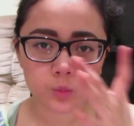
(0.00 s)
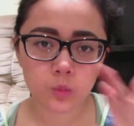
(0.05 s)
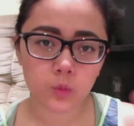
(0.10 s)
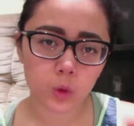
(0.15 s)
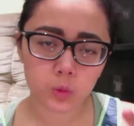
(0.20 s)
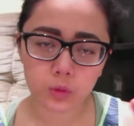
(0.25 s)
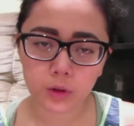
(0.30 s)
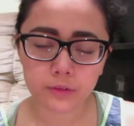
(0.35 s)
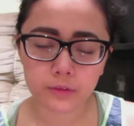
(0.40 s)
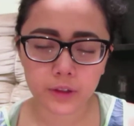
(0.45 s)

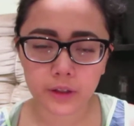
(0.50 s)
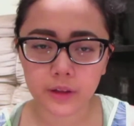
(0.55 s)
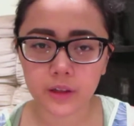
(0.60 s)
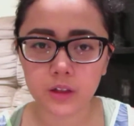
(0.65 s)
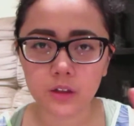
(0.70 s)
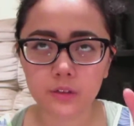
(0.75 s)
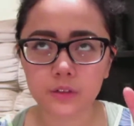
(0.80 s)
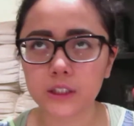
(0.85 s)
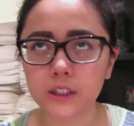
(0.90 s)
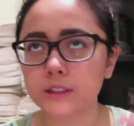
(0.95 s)
Whenever I think
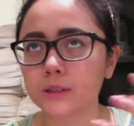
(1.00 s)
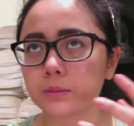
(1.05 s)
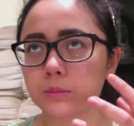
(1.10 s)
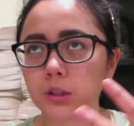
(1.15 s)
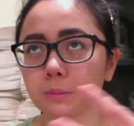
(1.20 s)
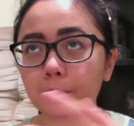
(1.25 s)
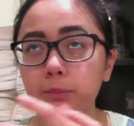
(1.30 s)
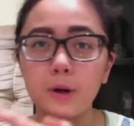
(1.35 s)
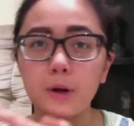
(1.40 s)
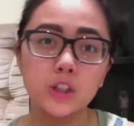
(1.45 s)
of like
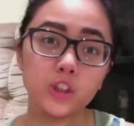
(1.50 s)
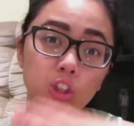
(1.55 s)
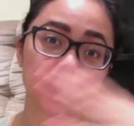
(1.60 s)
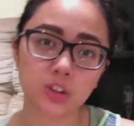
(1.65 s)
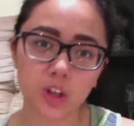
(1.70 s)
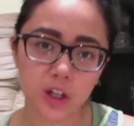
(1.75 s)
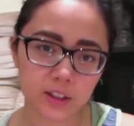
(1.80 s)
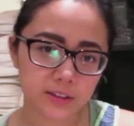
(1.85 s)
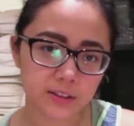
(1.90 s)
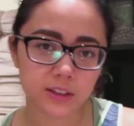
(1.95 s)
something matcha
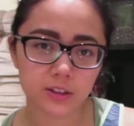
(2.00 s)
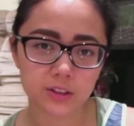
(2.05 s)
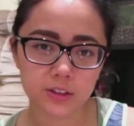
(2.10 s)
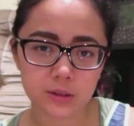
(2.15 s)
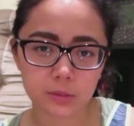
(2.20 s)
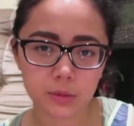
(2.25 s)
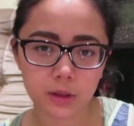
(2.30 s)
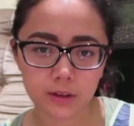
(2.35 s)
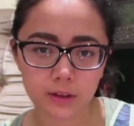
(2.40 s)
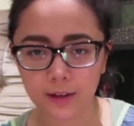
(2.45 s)
latte or
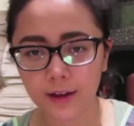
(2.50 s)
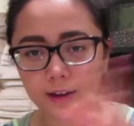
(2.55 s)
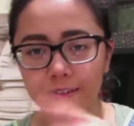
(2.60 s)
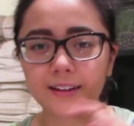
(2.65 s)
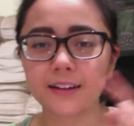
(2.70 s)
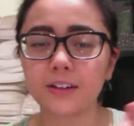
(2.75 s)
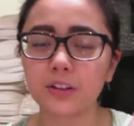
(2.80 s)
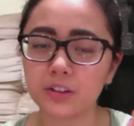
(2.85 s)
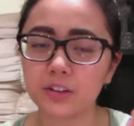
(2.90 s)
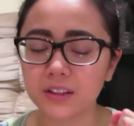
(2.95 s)
something like that.
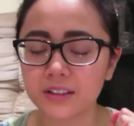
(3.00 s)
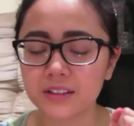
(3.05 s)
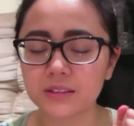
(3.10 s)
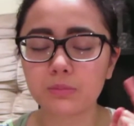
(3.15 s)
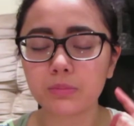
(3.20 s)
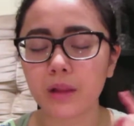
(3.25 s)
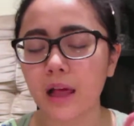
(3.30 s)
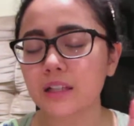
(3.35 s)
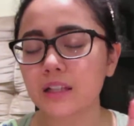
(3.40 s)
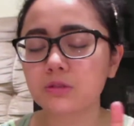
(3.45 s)
I know that's
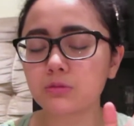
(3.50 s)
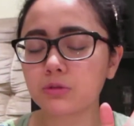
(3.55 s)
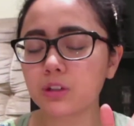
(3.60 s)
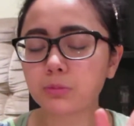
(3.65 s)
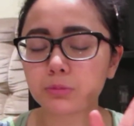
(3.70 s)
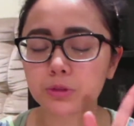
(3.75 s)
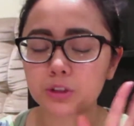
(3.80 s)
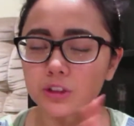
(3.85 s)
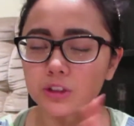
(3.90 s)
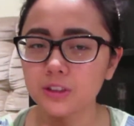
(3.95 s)
blasphemy. I'm
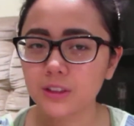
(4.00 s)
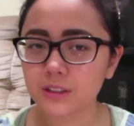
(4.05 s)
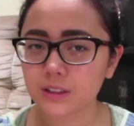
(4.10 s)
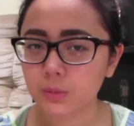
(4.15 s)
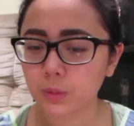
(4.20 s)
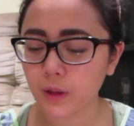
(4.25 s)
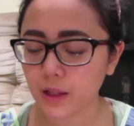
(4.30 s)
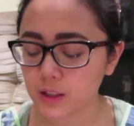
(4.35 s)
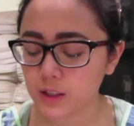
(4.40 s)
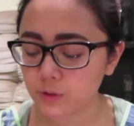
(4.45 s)
pretty sure that's
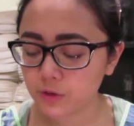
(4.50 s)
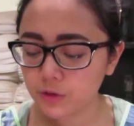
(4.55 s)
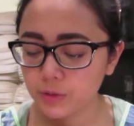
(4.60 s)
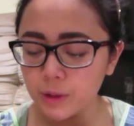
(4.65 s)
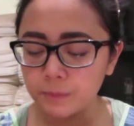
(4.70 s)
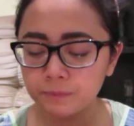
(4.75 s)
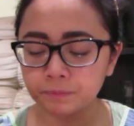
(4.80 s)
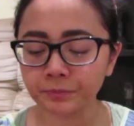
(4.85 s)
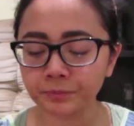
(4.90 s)
blasphemy.